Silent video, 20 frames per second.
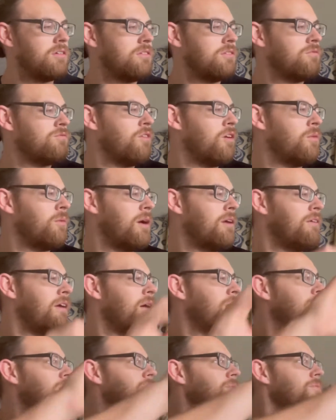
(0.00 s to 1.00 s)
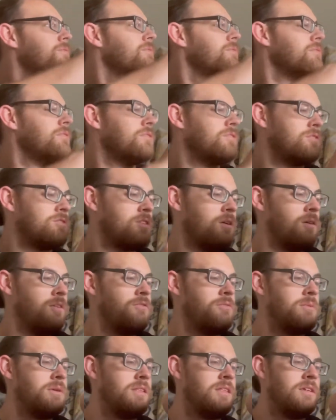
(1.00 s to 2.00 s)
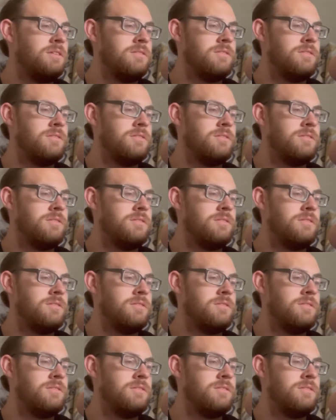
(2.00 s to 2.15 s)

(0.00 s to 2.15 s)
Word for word: Wrong way around. Show everybody then.